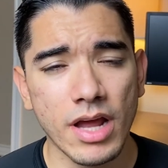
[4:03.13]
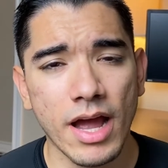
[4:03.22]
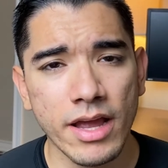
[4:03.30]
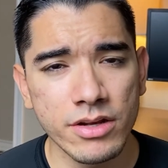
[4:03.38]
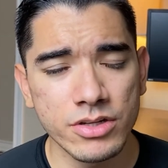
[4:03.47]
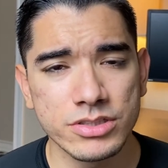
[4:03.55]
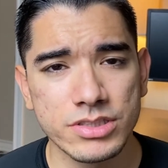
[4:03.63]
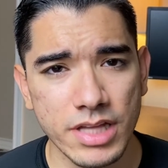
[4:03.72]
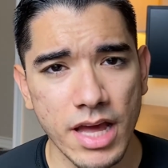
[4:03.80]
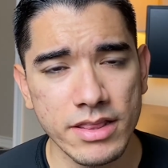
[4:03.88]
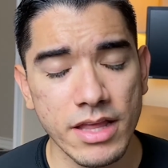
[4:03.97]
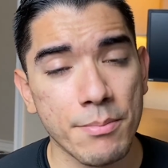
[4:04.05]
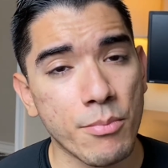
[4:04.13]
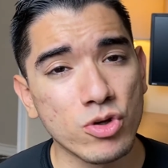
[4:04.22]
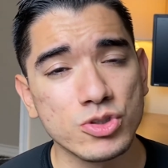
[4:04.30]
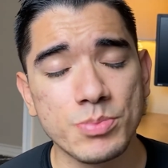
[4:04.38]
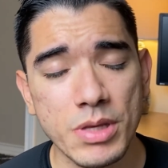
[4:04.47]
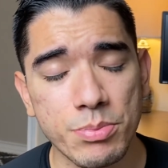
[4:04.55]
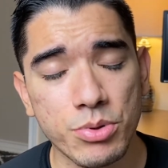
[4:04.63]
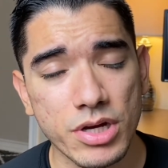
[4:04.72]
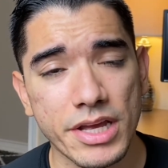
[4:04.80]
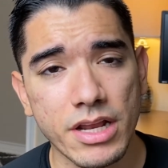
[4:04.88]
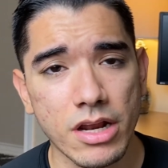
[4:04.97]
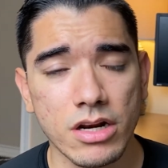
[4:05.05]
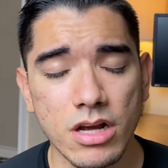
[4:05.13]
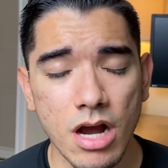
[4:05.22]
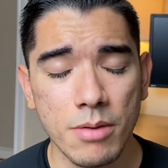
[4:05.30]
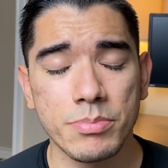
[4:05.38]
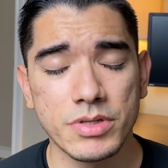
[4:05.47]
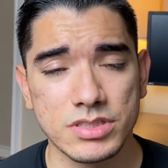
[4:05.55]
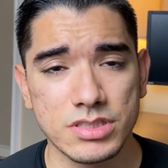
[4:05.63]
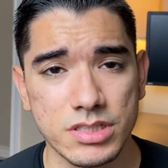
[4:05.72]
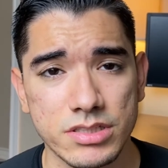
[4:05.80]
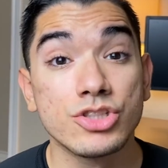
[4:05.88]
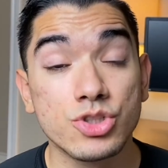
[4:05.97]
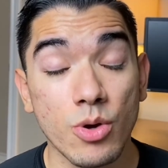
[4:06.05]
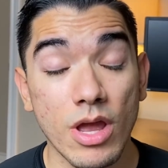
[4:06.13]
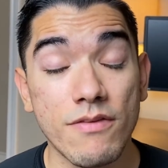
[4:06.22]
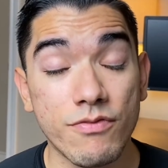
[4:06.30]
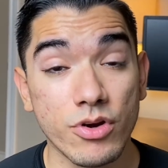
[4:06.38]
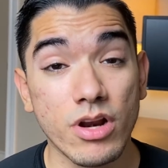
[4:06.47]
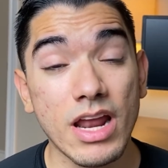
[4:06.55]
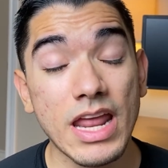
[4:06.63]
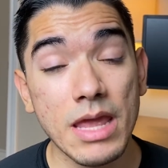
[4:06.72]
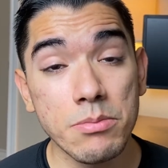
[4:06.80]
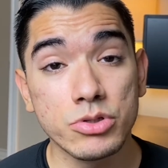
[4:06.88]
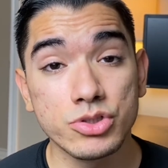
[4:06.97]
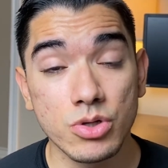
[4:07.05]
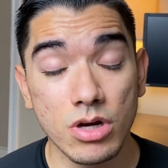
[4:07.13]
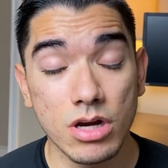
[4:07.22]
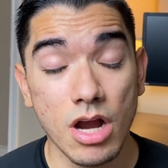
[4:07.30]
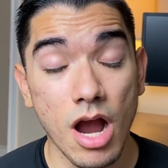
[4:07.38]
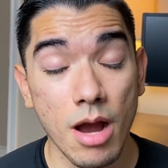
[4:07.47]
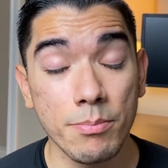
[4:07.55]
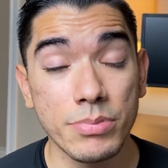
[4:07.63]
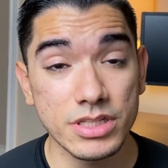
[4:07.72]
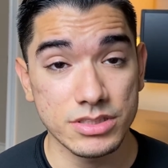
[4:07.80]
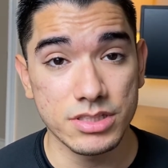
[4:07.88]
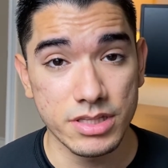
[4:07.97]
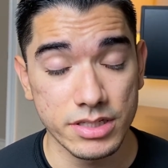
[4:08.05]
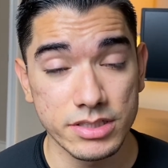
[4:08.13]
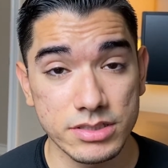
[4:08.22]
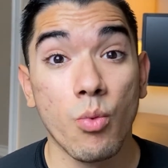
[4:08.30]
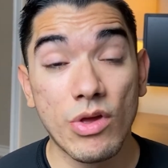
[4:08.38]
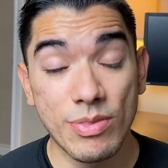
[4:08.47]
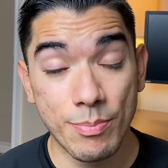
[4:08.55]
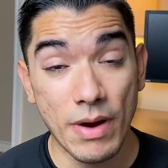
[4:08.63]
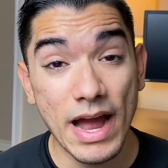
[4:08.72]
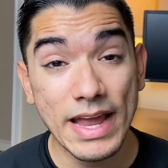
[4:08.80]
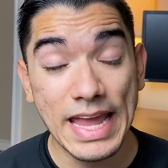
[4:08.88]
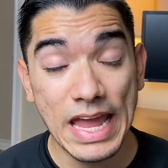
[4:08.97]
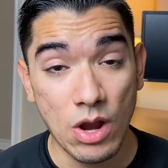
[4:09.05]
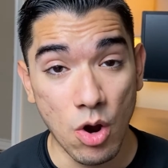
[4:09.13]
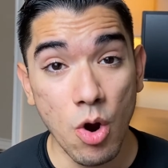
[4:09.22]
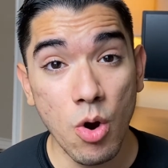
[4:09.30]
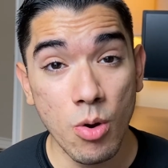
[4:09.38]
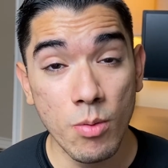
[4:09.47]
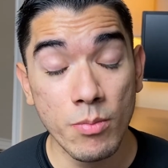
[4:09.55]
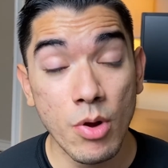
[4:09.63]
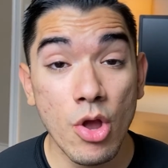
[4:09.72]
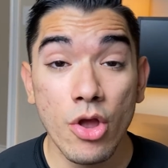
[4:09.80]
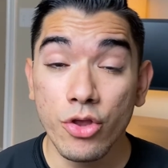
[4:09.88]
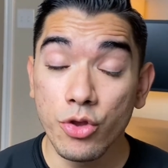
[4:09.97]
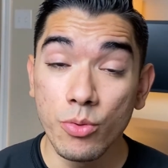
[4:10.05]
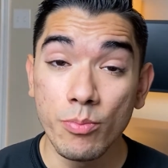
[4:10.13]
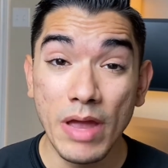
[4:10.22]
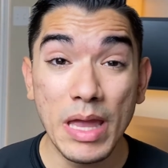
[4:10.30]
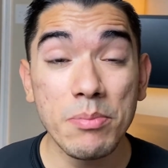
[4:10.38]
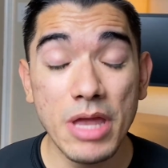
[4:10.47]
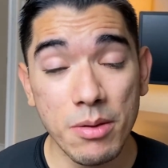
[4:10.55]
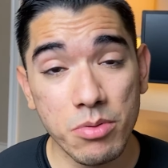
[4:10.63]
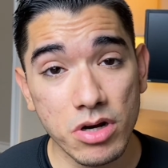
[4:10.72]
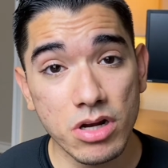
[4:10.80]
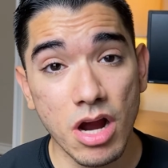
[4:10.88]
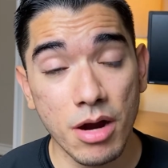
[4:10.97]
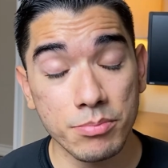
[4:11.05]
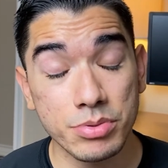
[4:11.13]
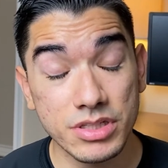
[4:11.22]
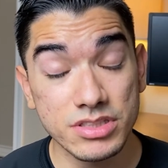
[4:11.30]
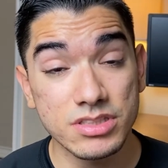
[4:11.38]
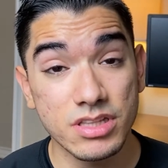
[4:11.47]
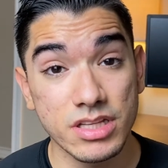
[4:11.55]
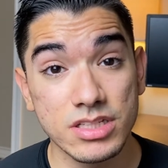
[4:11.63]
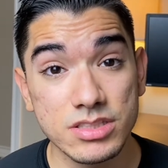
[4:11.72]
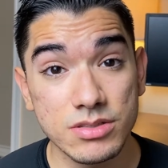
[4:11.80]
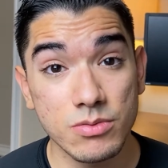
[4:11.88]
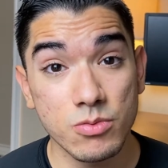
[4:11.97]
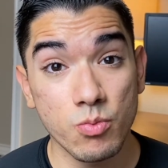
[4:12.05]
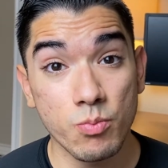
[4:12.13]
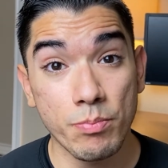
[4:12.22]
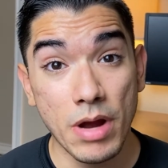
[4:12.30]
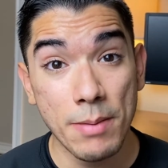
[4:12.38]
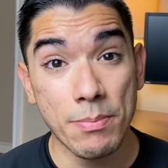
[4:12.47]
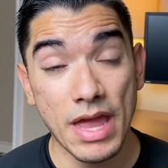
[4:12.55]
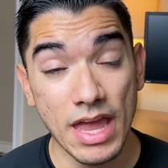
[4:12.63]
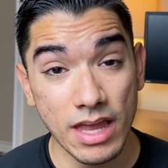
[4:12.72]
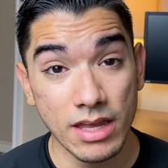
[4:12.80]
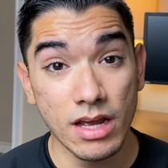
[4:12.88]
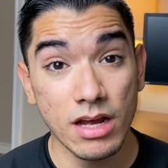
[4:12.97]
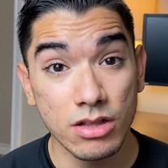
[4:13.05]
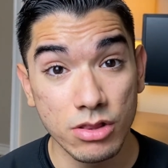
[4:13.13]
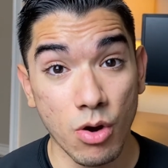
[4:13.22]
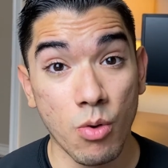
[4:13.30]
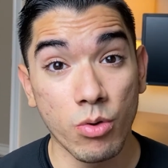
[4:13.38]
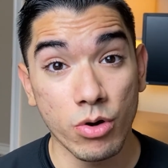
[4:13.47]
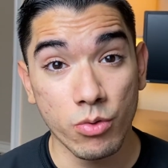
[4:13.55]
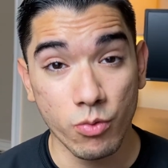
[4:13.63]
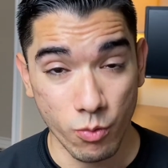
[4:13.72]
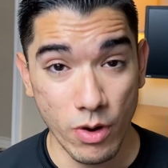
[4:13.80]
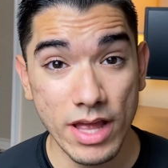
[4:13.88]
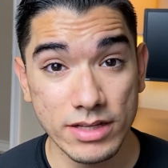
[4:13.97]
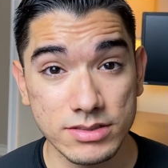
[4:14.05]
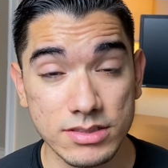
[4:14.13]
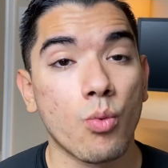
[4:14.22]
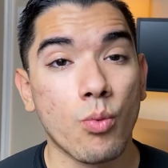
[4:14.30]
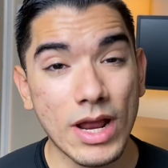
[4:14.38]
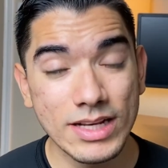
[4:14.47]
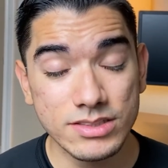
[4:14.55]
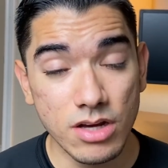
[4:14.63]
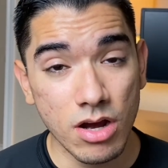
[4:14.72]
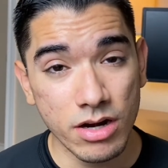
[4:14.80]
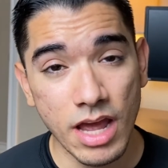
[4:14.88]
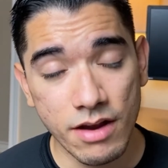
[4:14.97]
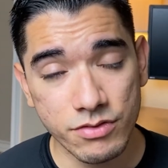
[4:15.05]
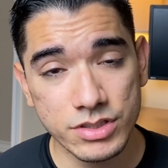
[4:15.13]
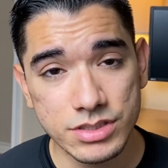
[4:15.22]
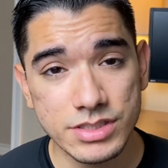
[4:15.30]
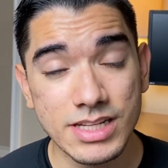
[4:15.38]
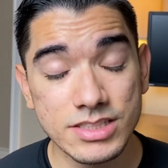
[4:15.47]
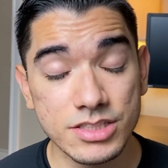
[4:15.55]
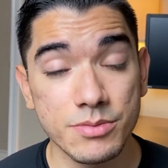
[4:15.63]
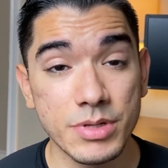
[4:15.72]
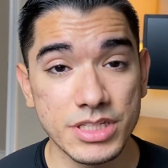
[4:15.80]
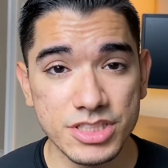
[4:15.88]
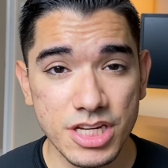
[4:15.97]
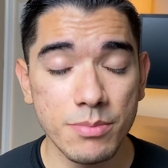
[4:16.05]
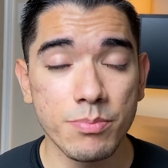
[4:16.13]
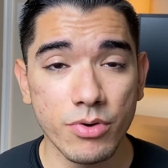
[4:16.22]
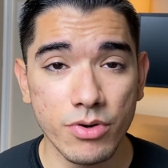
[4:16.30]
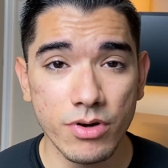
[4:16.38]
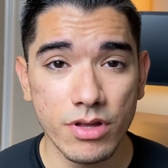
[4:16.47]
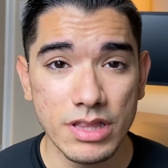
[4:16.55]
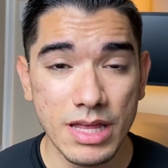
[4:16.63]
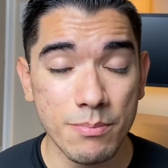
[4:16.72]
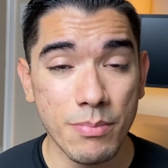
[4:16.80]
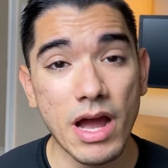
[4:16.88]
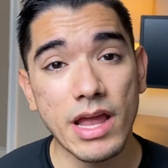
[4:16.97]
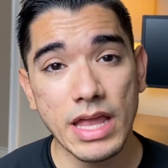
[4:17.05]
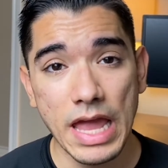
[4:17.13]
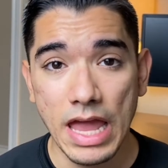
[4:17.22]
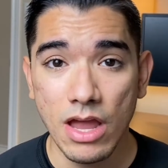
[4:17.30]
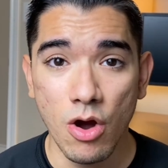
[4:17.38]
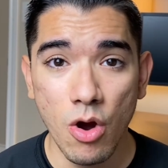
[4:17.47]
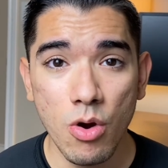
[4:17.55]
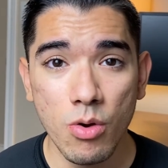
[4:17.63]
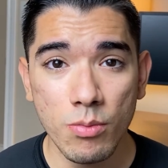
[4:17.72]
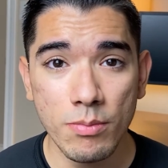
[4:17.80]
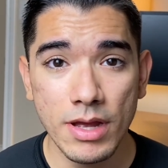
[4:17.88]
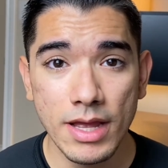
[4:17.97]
I understand that most people cannot accomplish this. So if you're not able to accomplish this with buying a home, you may be able to accomplish this by paying lower rent. Rent on average tends to be cheaper than buying a home,